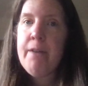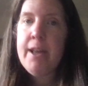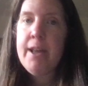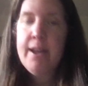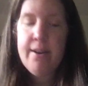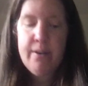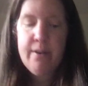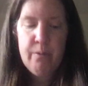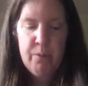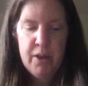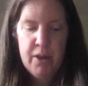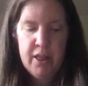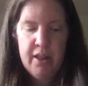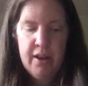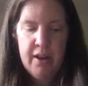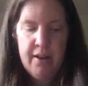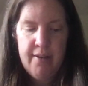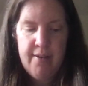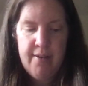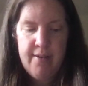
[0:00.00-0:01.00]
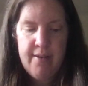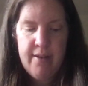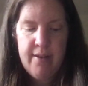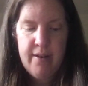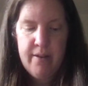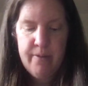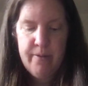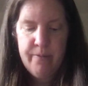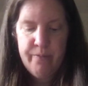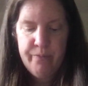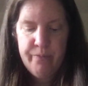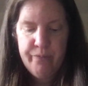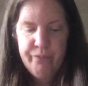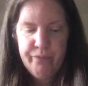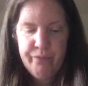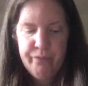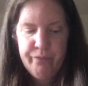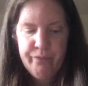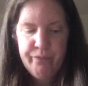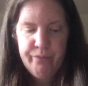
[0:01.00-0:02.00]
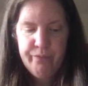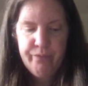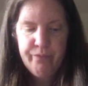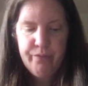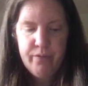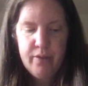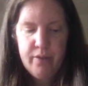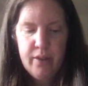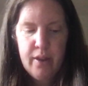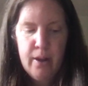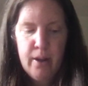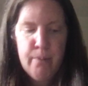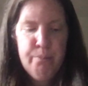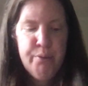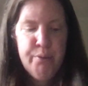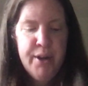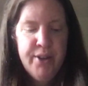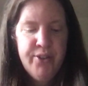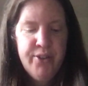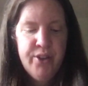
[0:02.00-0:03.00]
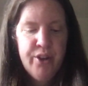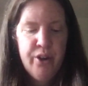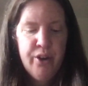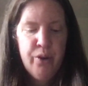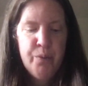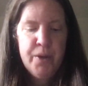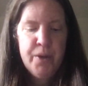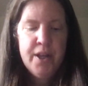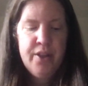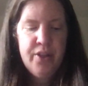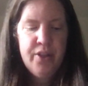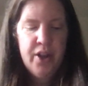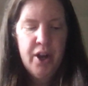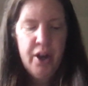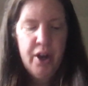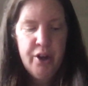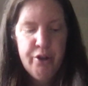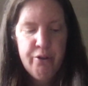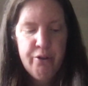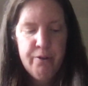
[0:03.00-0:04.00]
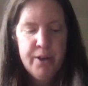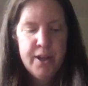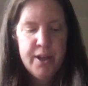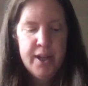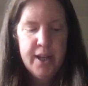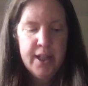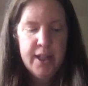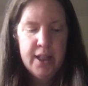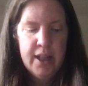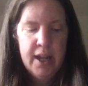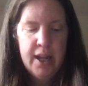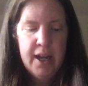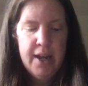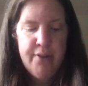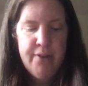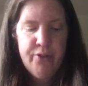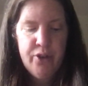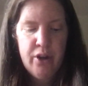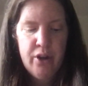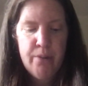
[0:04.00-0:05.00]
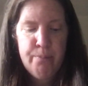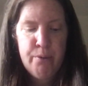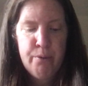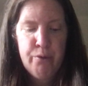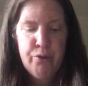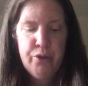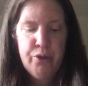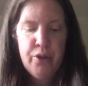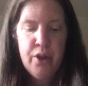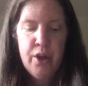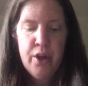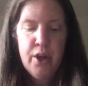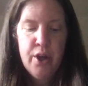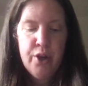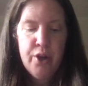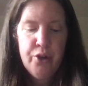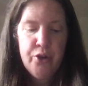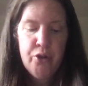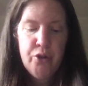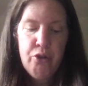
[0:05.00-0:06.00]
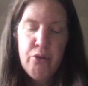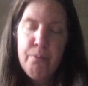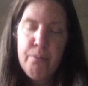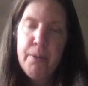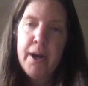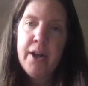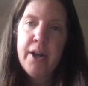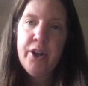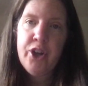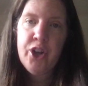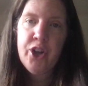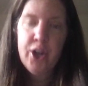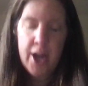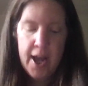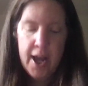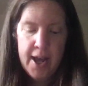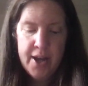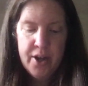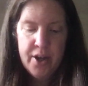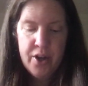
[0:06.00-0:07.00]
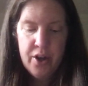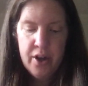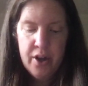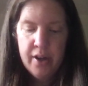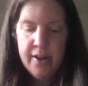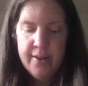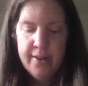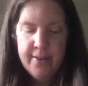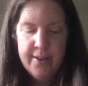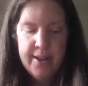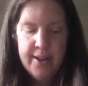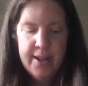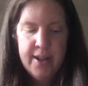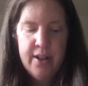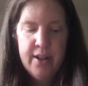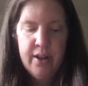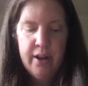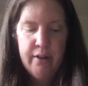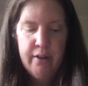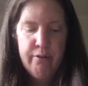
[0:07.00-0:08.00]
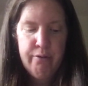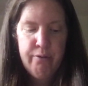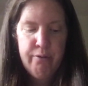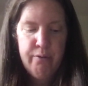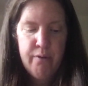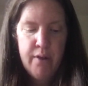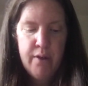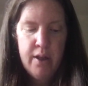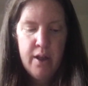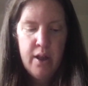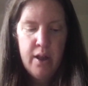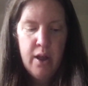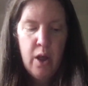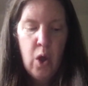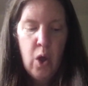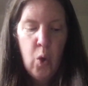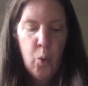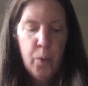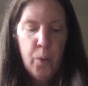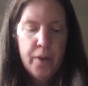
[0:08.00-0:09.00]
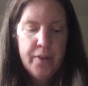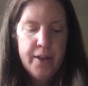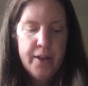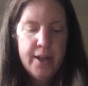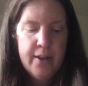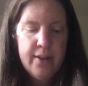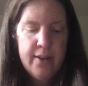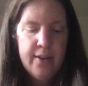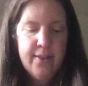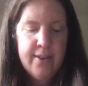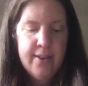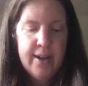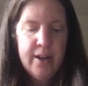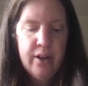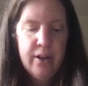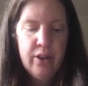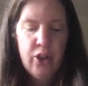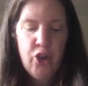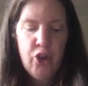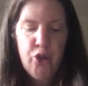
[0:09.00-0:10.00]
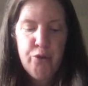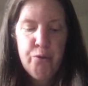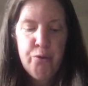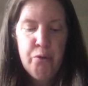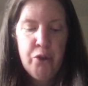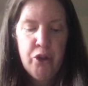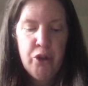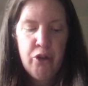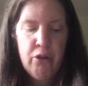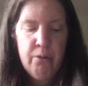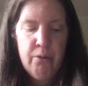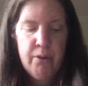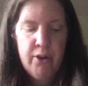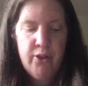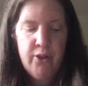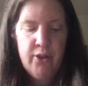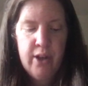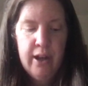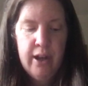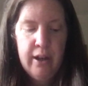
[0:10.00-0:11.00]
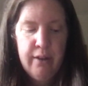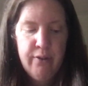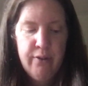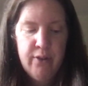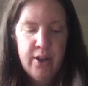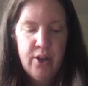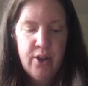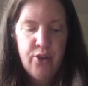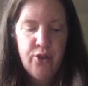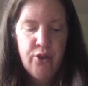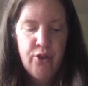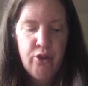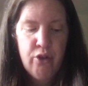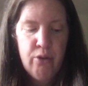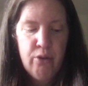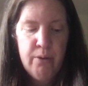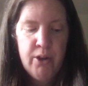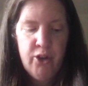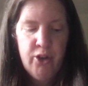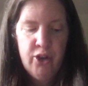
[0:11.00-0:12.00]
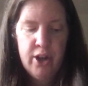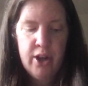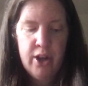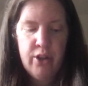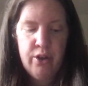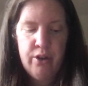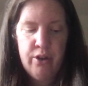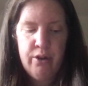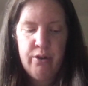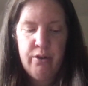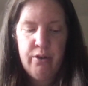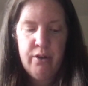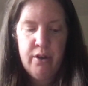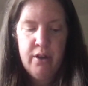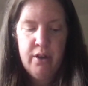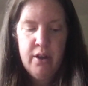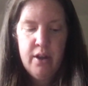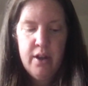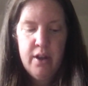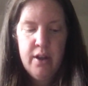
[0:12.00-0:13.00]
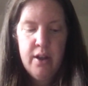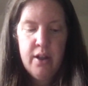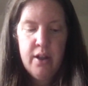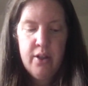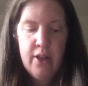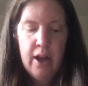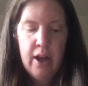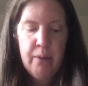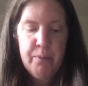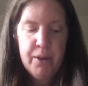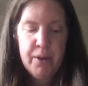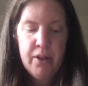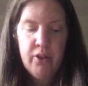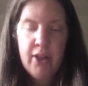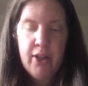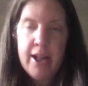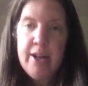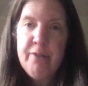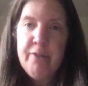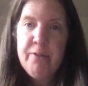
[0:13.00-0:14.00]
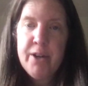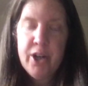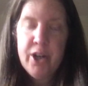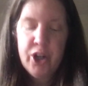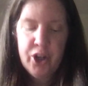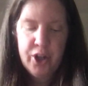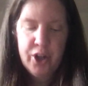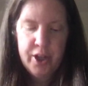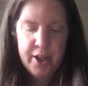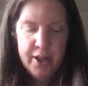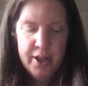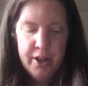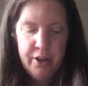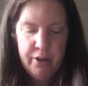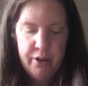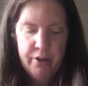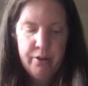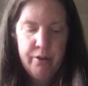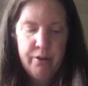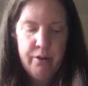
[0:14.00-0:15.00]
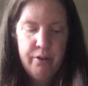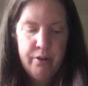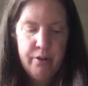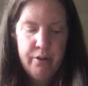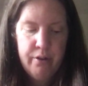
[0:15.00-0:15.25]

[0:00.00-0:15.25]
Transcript: it with us. Blessed are we, the hungry in lives that are both too much and not enough, willing to tell the truth to ourselves and to each other that we languish here